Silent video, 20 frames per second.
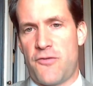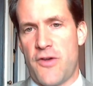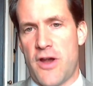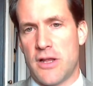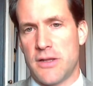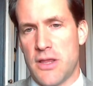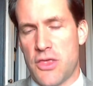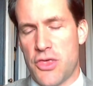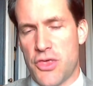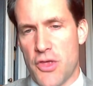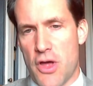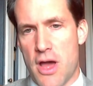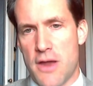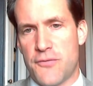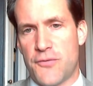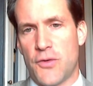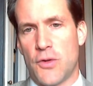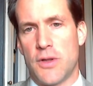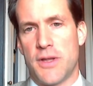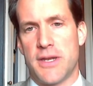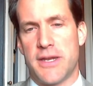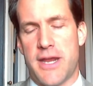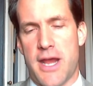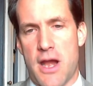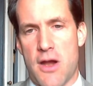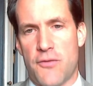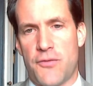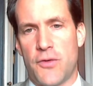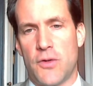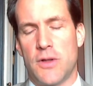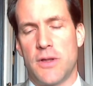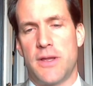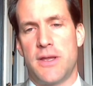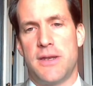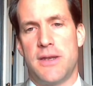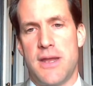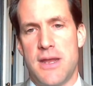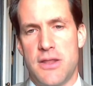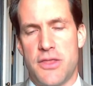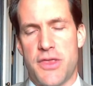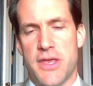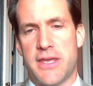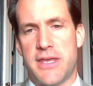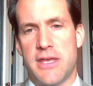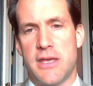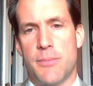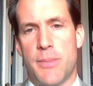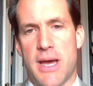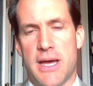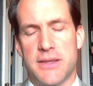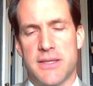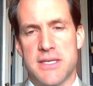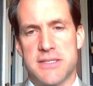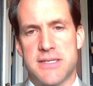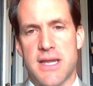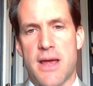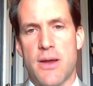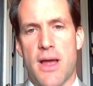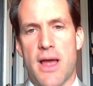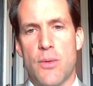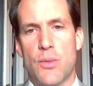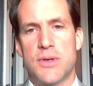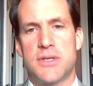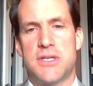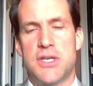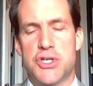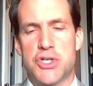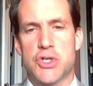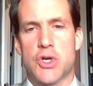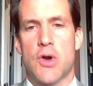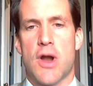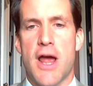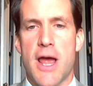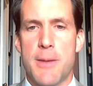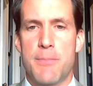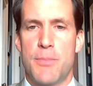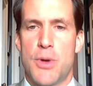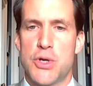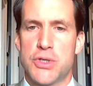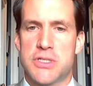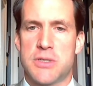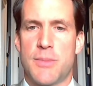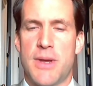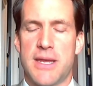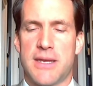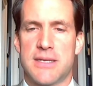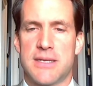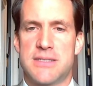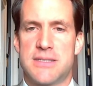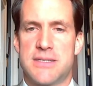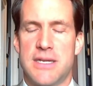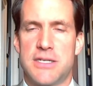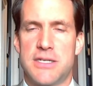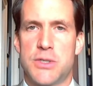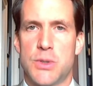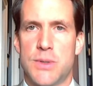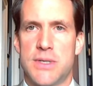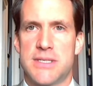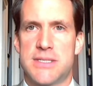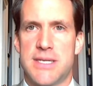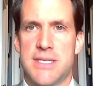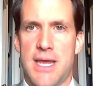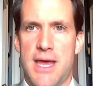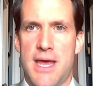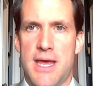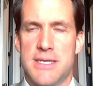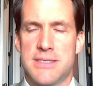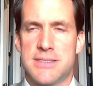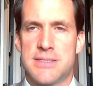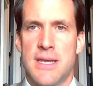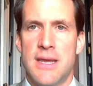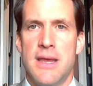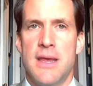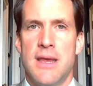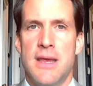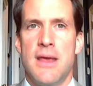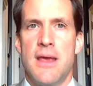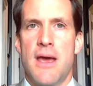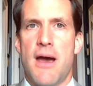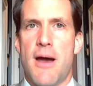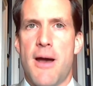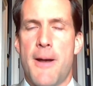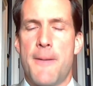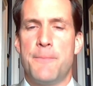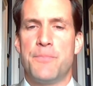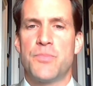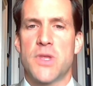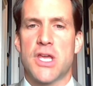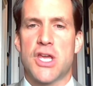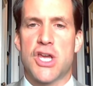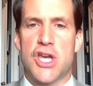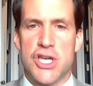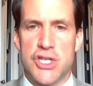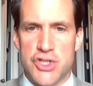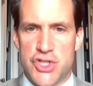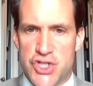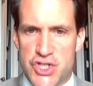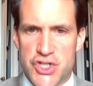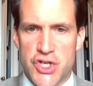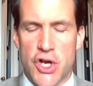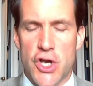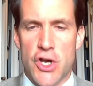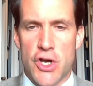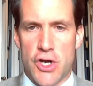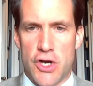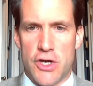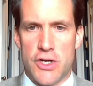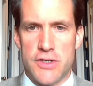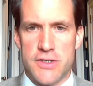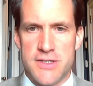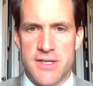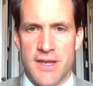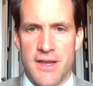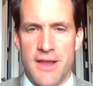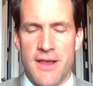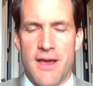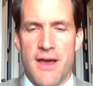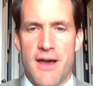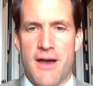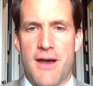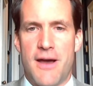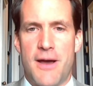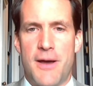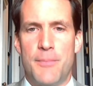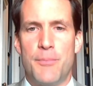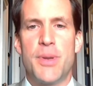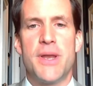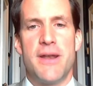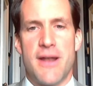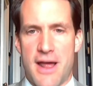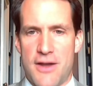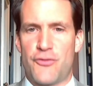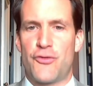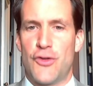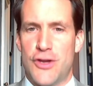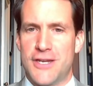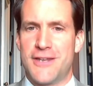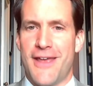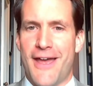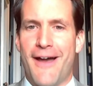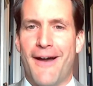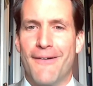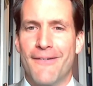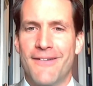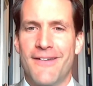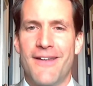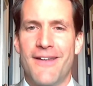fairly thoughtful and careful in thinking about this. I would describe most of my constituents as concerned, but not freaked out.